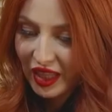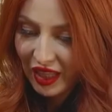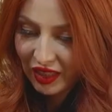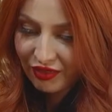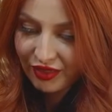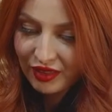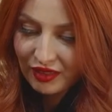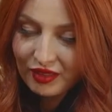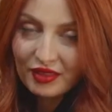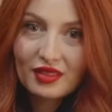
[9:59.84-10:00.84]

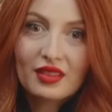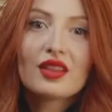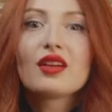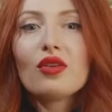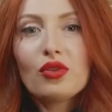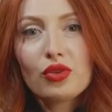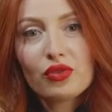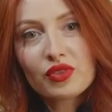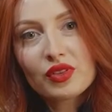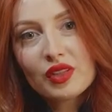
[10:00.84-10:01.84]
even all
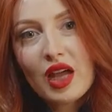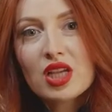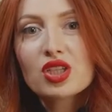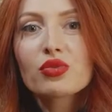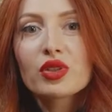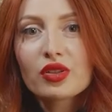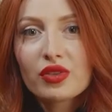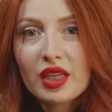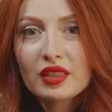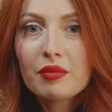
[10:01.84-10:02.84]
over the lash, will
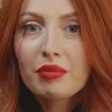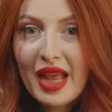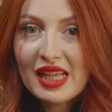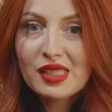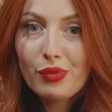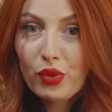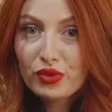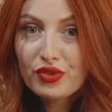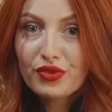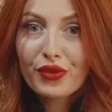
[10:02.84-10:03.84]
create a best
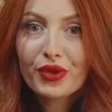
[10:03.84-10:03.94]
bond for